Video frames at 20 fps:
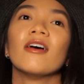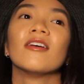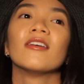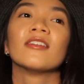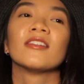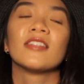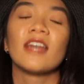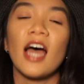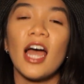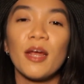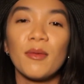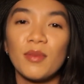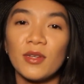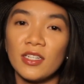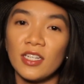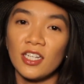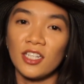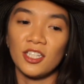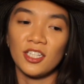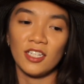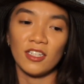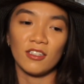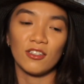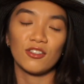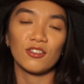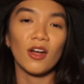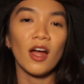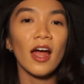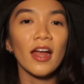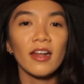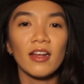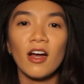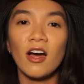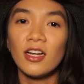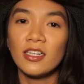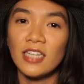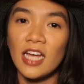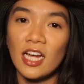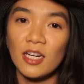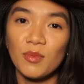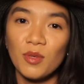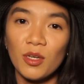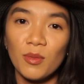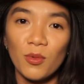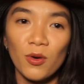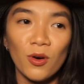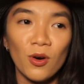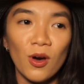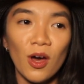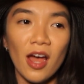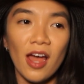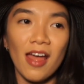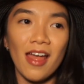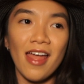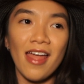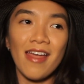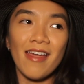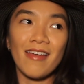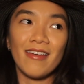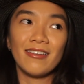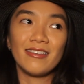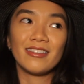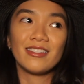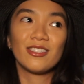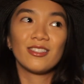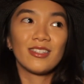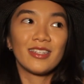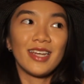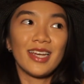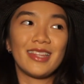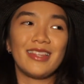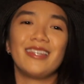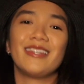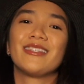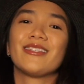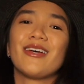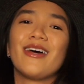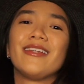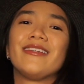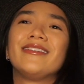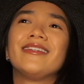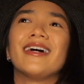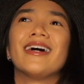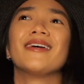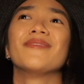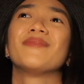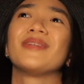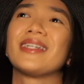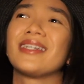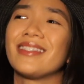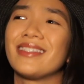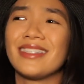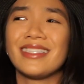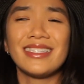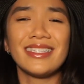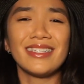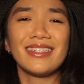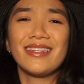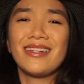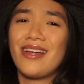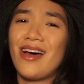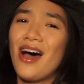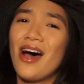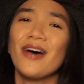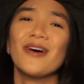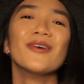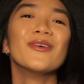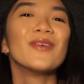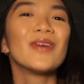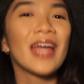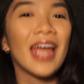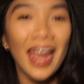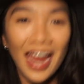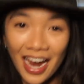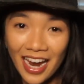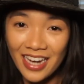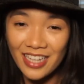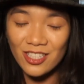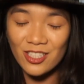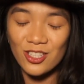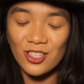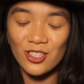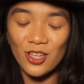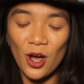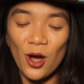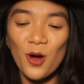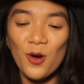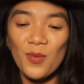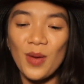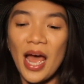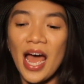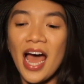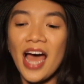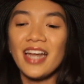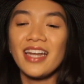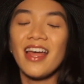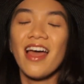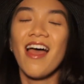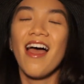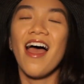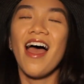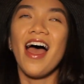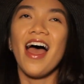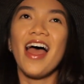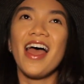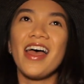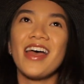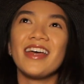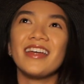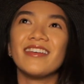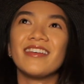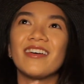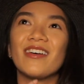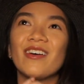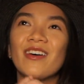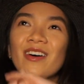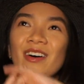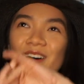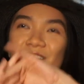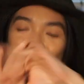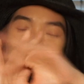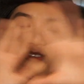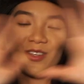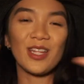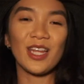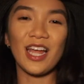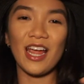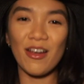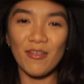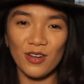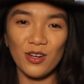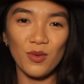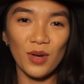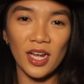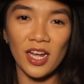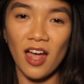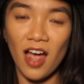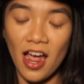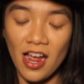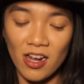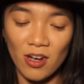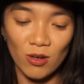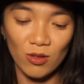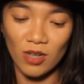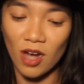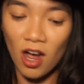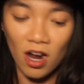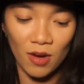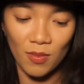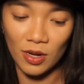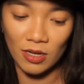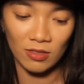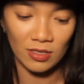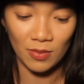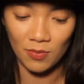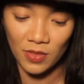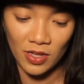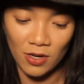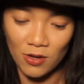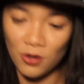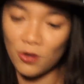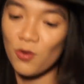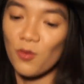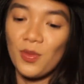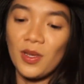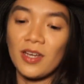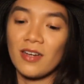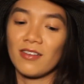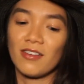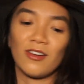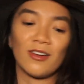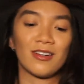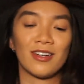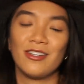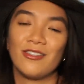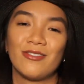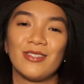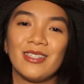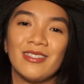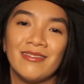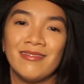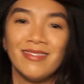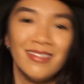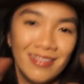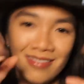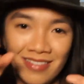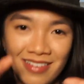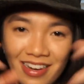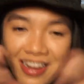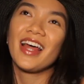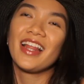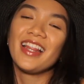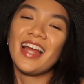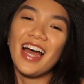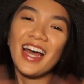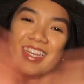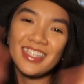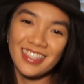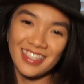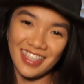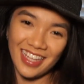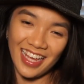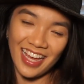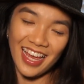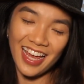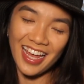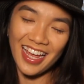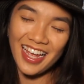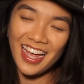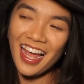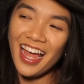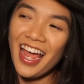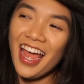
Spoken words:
sign petitions, try to contact people, and get this done because this is not okay. It's so bad. And I feel like every week I go talk about something new because our country is blah. Last thing